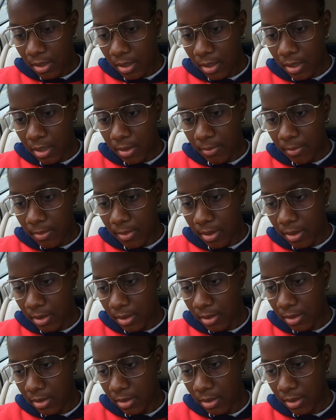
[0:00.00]
um
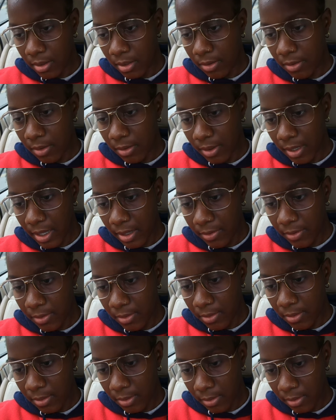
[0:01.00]
I don't know how
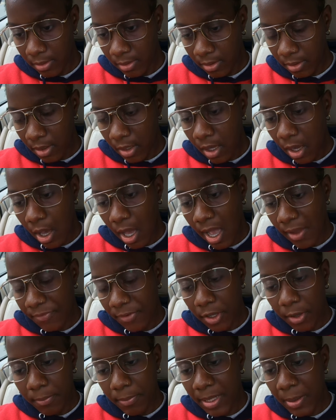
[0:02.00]
you... I have
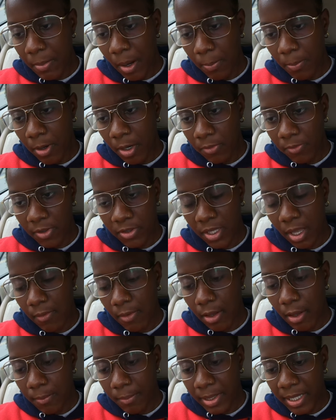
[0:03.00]
to complete my profile. So I
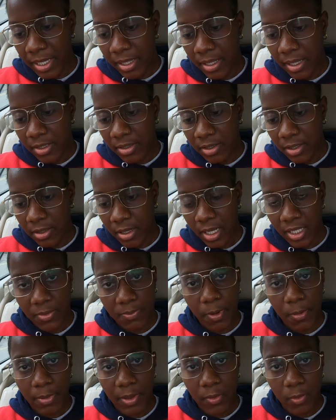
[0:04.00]
haven't completed it, so that's
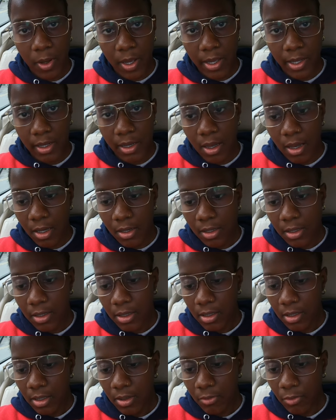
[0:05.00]
probably why I can't
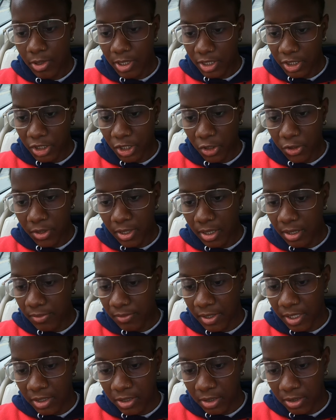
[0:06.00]
really show these
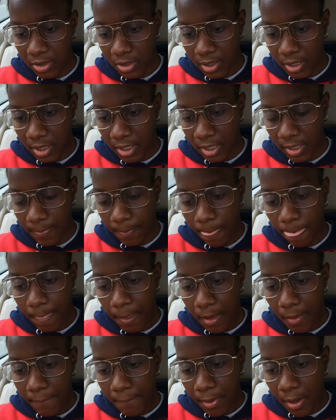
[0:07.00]
features on here.
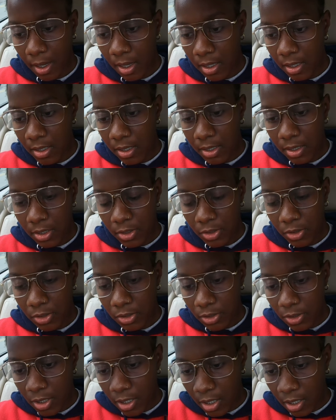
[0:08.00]
But
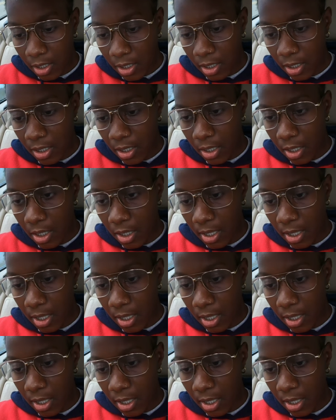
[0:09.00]
uh,